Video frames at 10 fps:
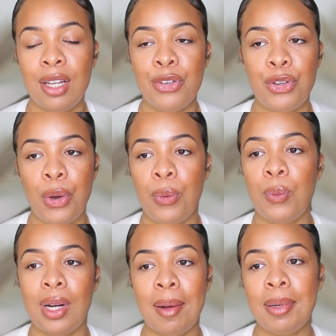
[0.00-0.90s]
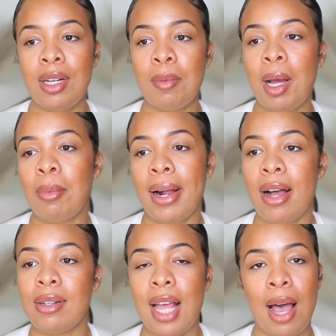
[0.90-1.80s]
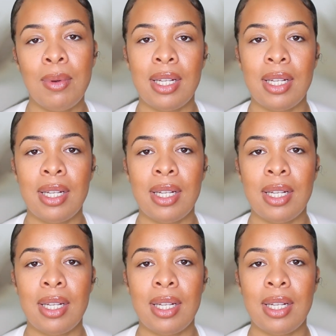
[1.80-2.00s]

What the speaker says: So when I put it on my brows, I was